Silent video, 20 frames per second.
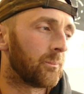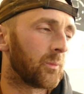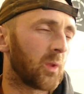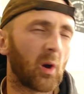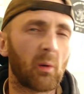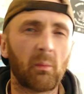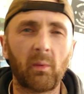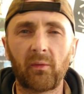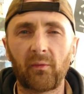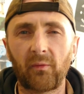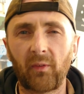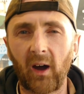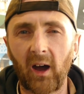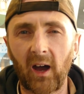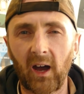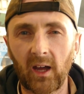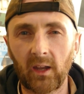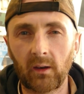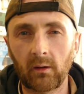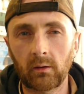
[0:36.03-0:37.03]
it'll be
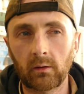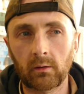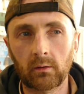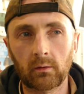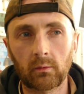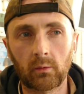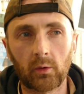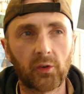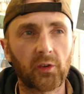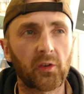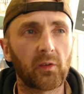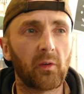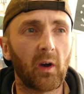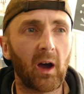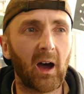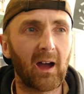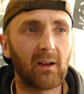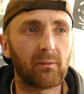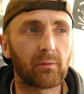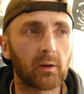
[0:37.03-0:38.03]
fine, we'll
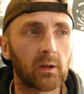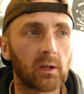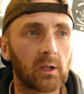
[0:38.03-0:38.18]
survive.